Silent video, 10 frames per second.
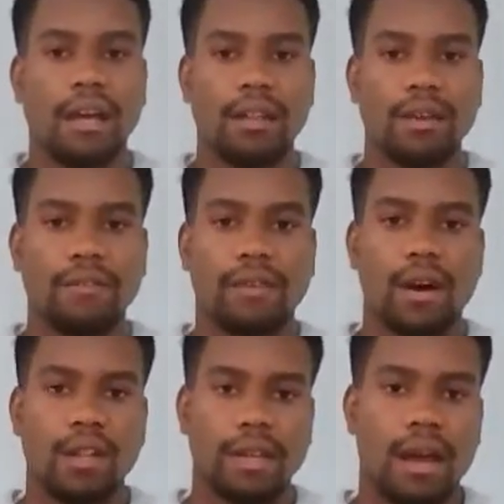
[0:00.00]
love
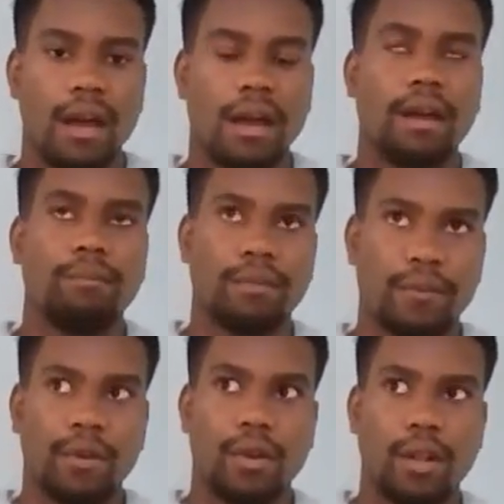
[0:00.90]
calling I
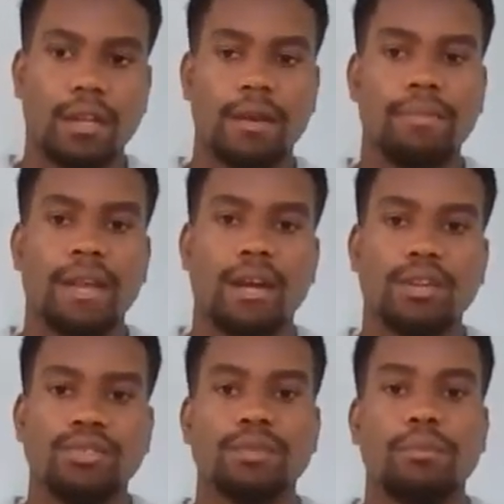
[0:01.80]
prefer calling them. They are
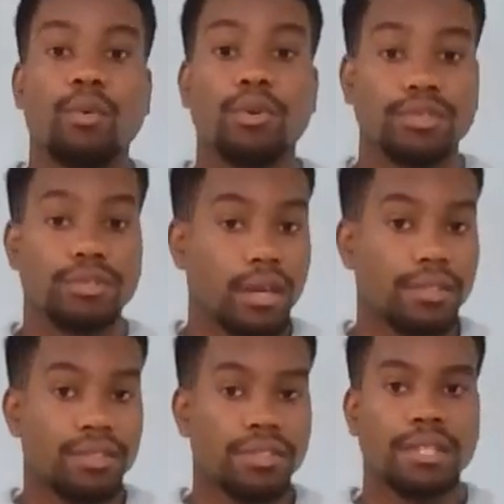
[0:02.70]
support
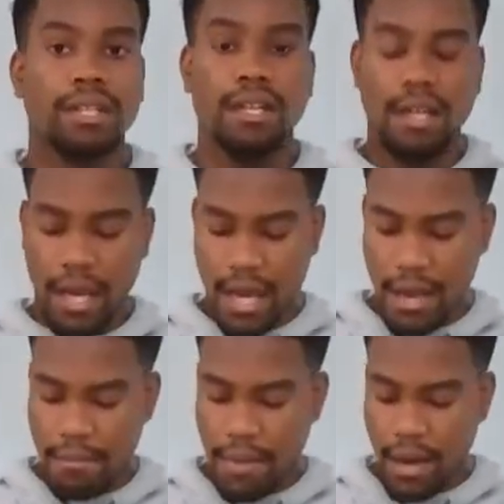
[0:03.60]
structures
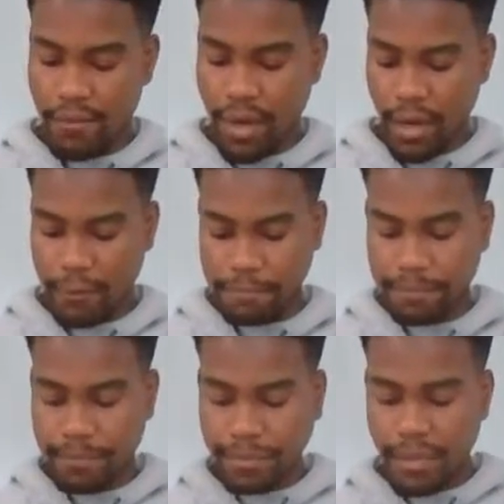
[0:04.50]
of the heart,
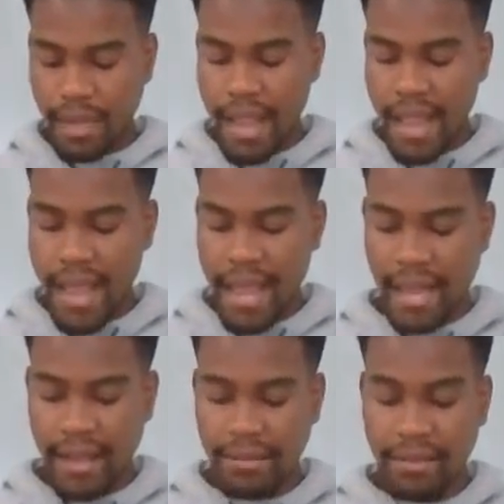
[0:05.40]

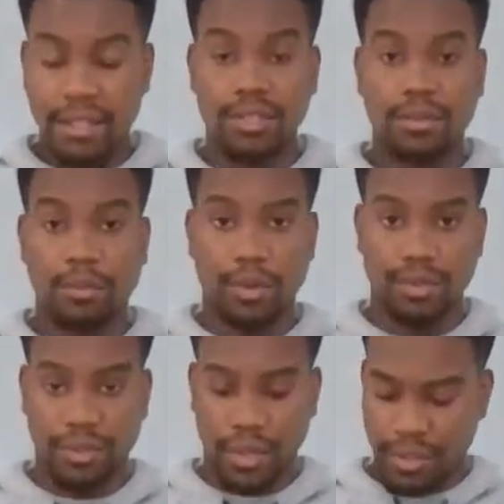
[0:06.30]
and these support
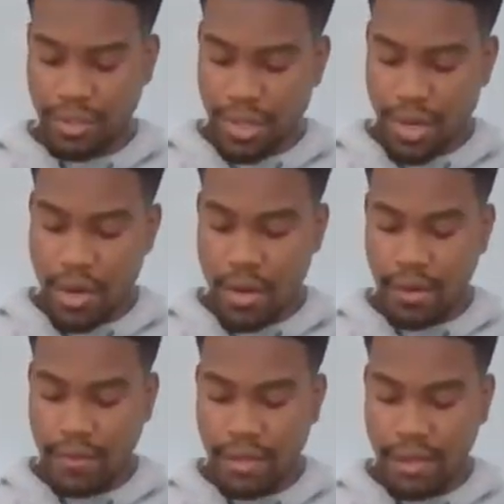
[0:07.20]
structures are
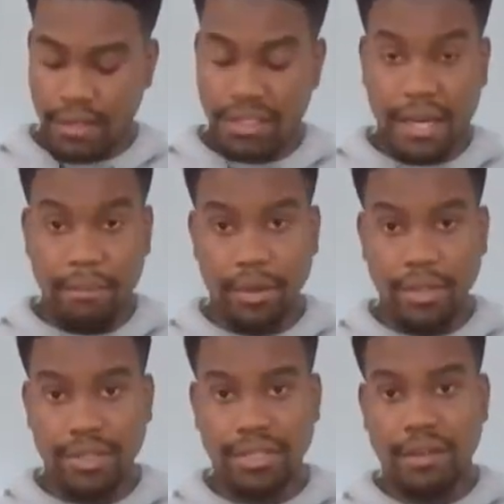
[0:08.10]
the
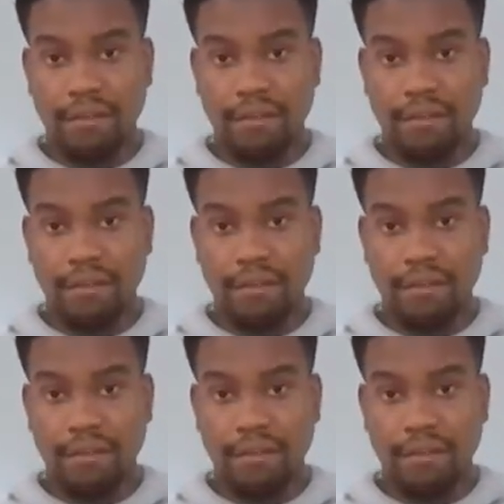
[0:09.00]
chambers, the